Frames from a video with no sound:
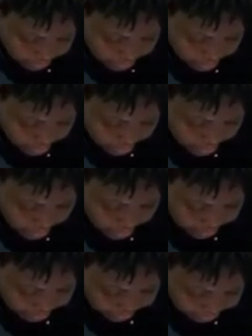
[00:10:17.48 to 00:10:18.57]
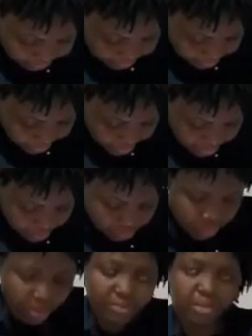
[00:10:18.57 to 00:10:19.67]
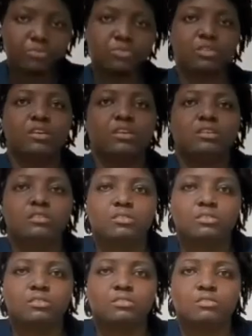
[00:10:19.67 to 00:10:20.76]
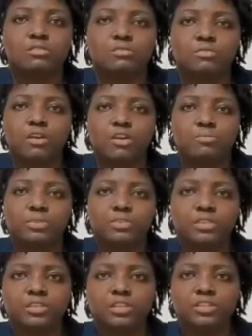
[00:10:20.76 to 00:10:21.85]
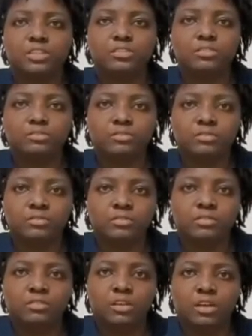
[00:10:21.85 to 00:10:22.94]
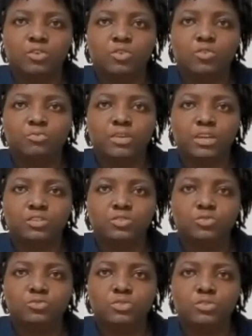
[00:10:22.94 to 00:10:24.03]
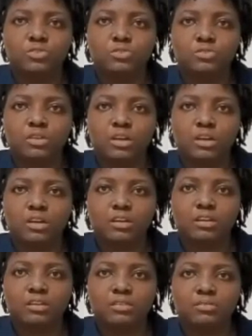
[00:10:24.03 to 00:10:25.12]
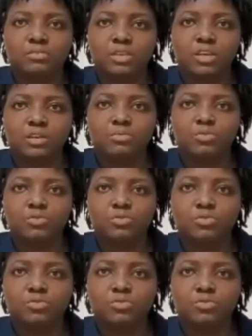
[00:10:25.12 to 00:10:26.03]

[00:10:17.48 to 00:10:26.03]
healing. So we have come to the end of our presentation. I hope that you will be able to